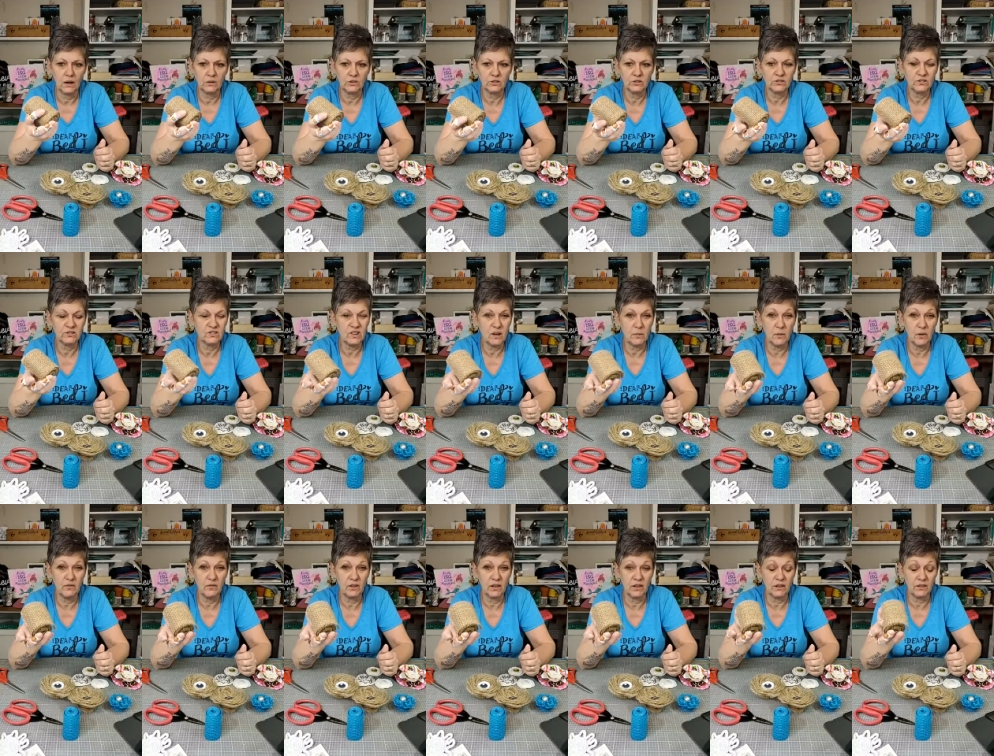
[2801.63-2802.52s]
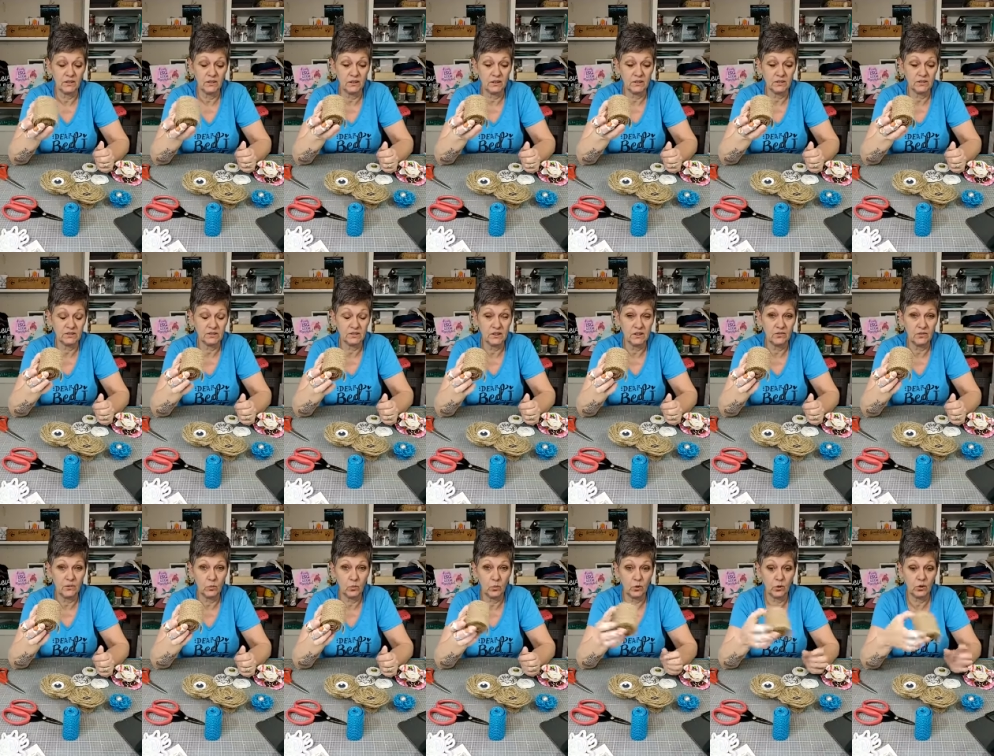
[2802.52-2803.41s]
just some of it, and see if
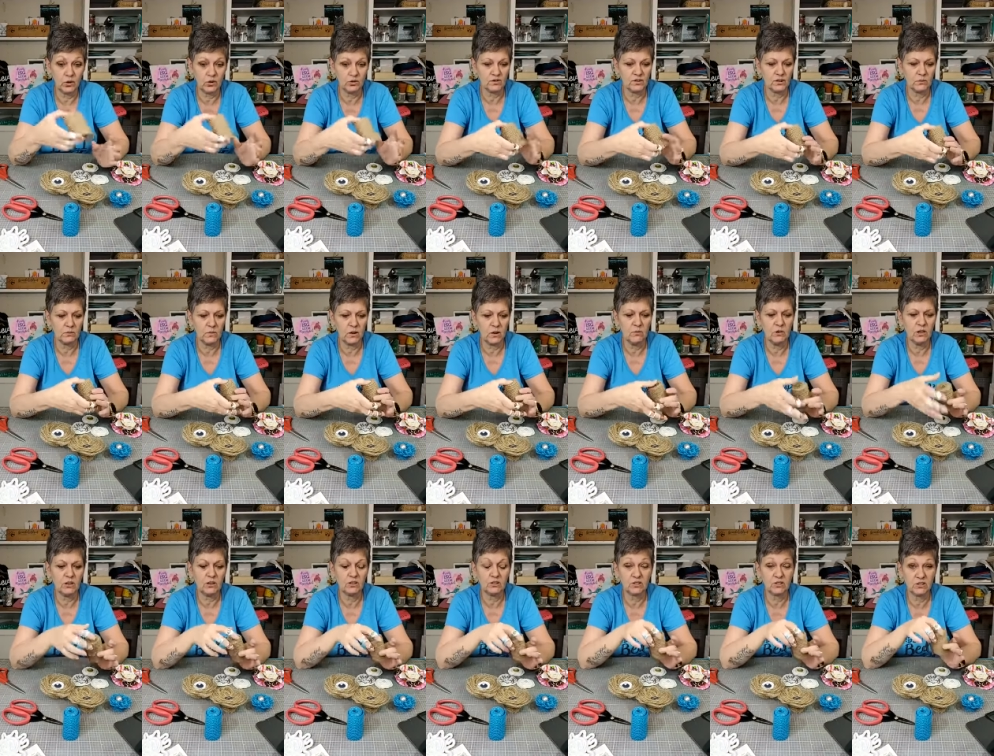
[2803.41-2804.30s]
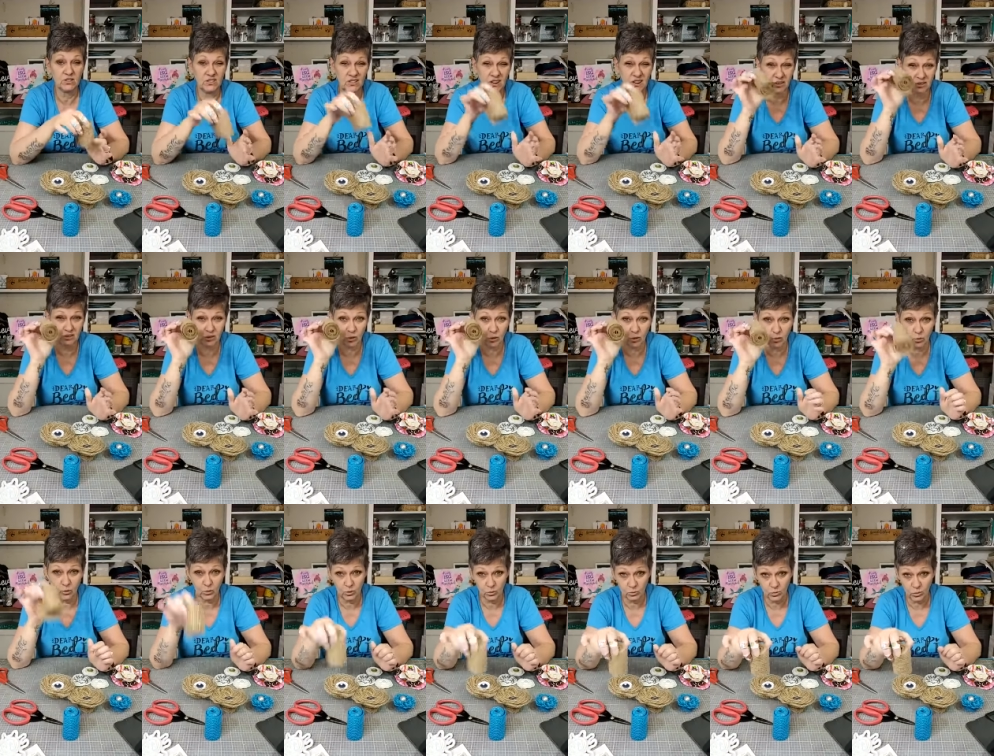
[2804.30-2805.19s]
it works. Like maybe you could just dunk the
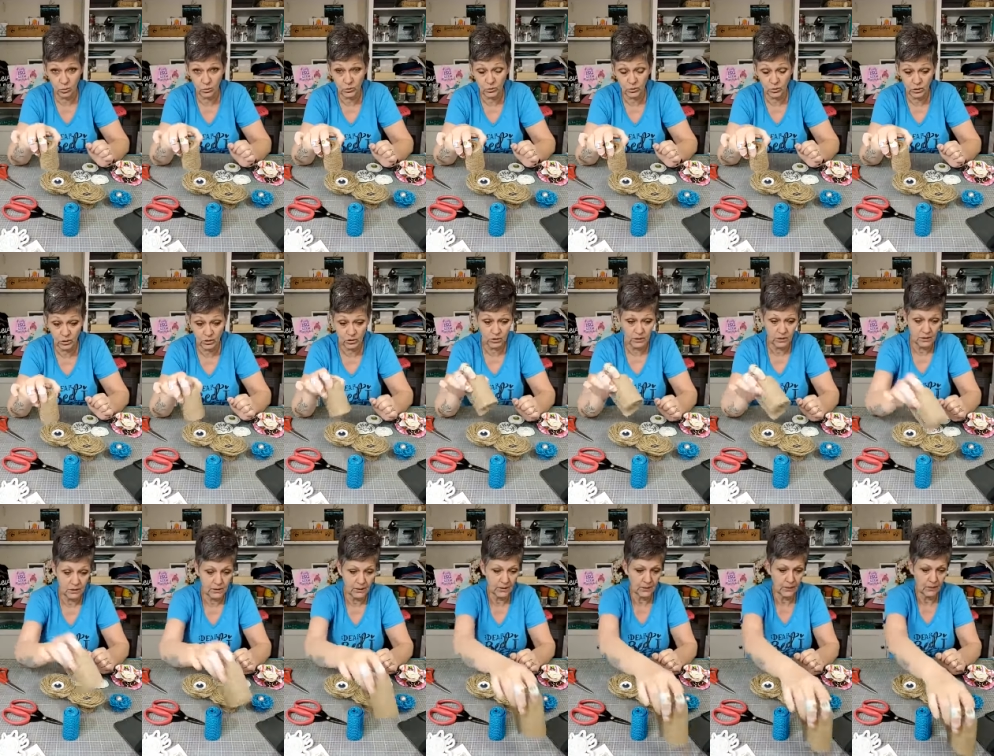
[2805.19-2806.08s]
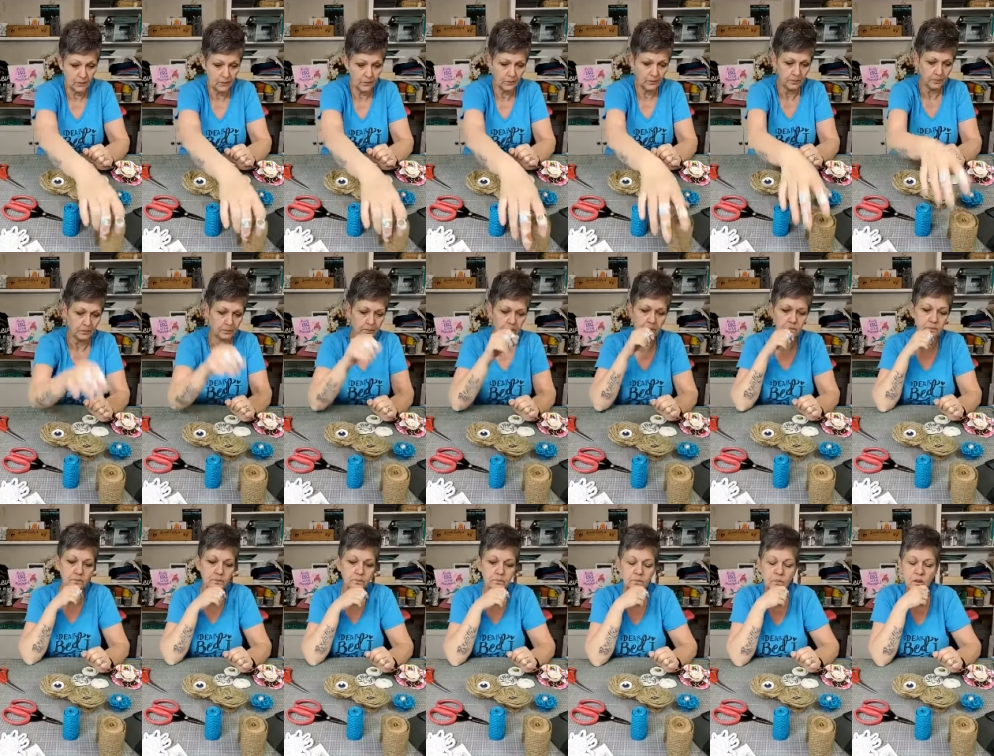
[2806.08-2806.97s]
whole roll
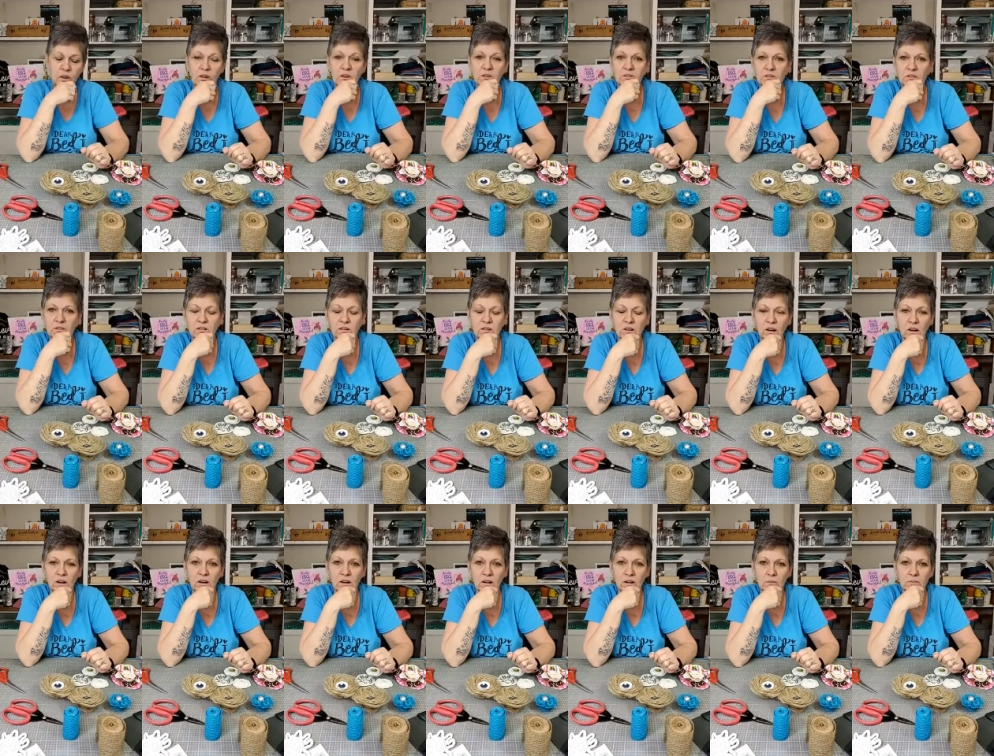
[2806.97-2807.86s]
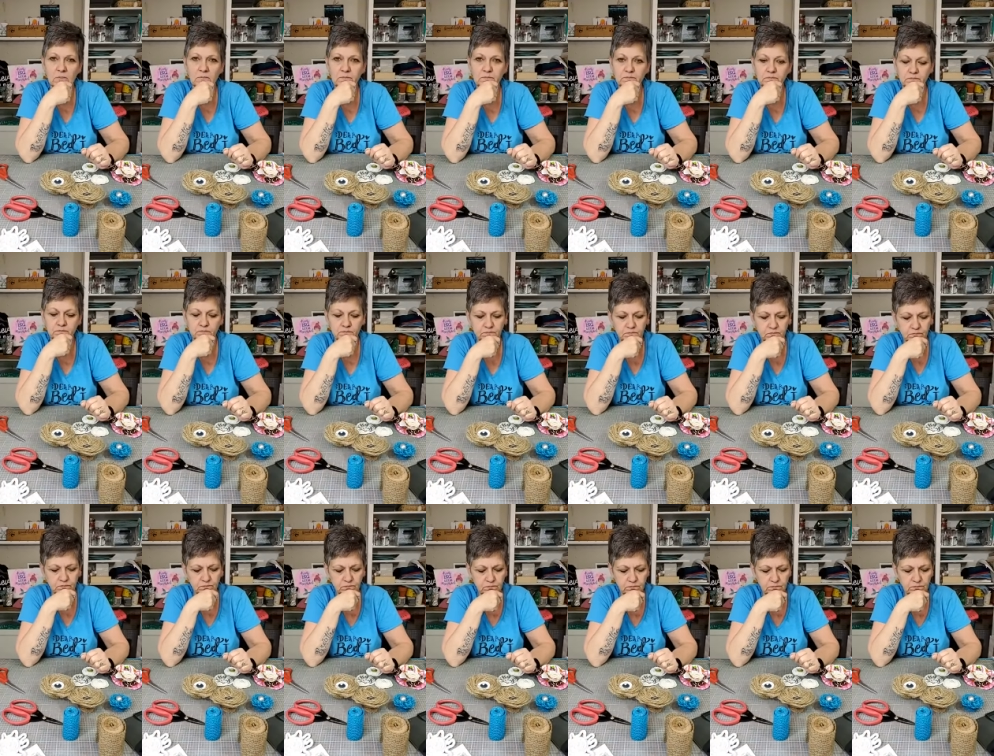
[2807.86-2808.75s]
into the dye.
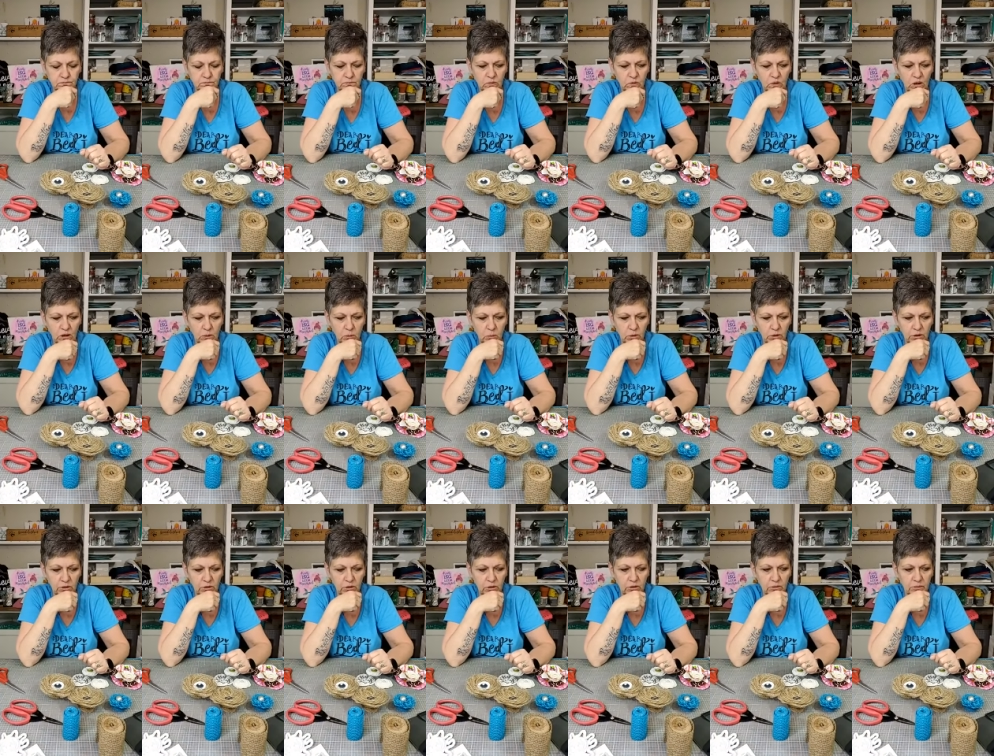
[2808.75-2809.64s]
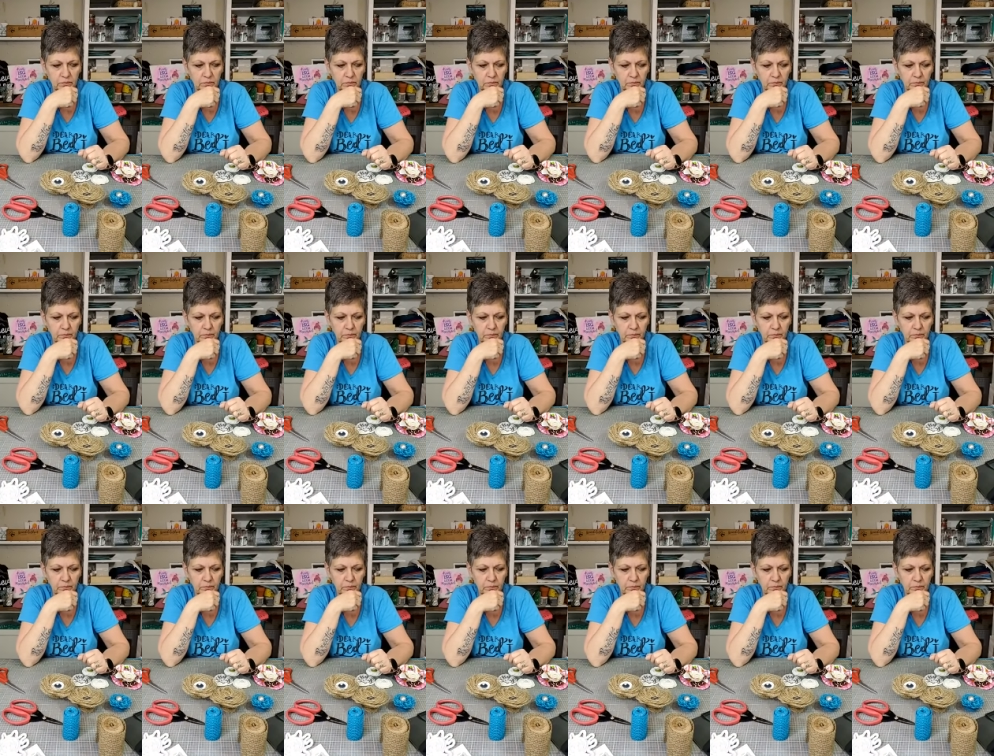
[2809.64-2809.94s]
I wonder.